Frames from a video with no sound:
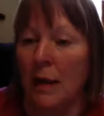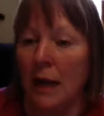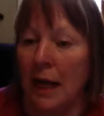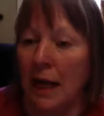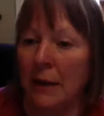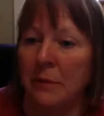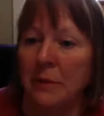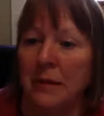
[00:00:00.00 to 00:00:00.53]

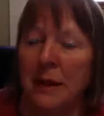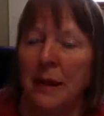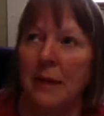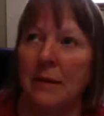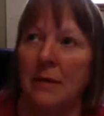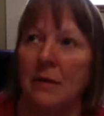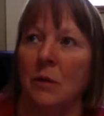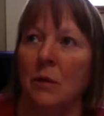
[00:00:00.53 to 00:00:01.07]
I was
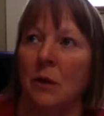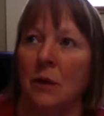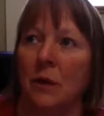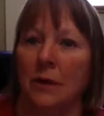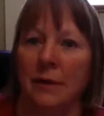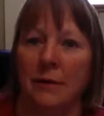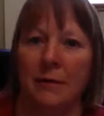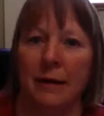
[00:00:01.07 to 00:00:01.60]
kind of the one
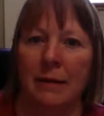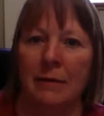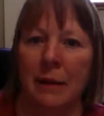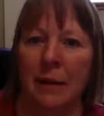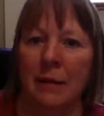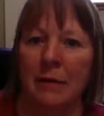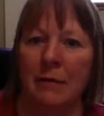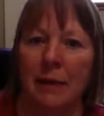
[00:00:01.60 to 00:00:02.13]
in the family
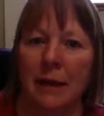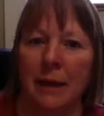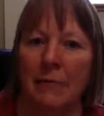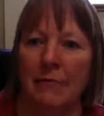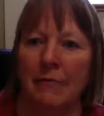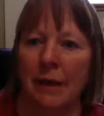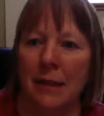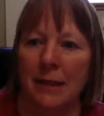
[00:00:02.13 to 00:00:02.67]
that really
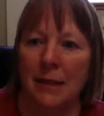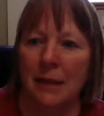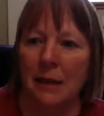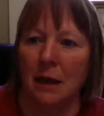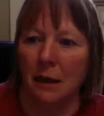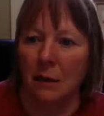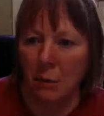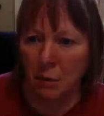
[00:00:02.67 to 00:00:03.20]
faced
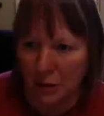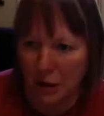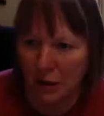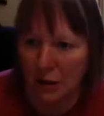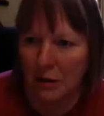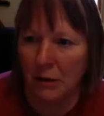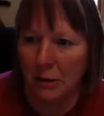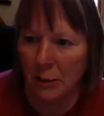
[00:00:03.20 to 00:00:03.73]
up
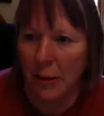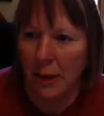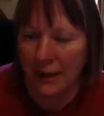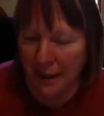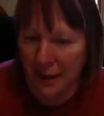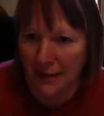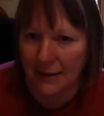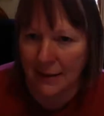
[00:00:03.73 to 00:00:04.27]
to my
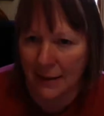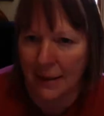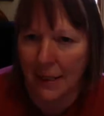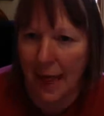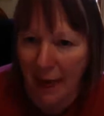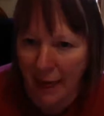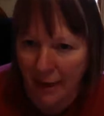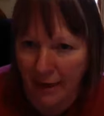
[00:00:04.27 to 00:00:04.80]
dad's
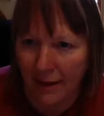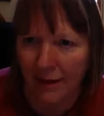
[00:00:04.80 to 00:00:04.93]
death.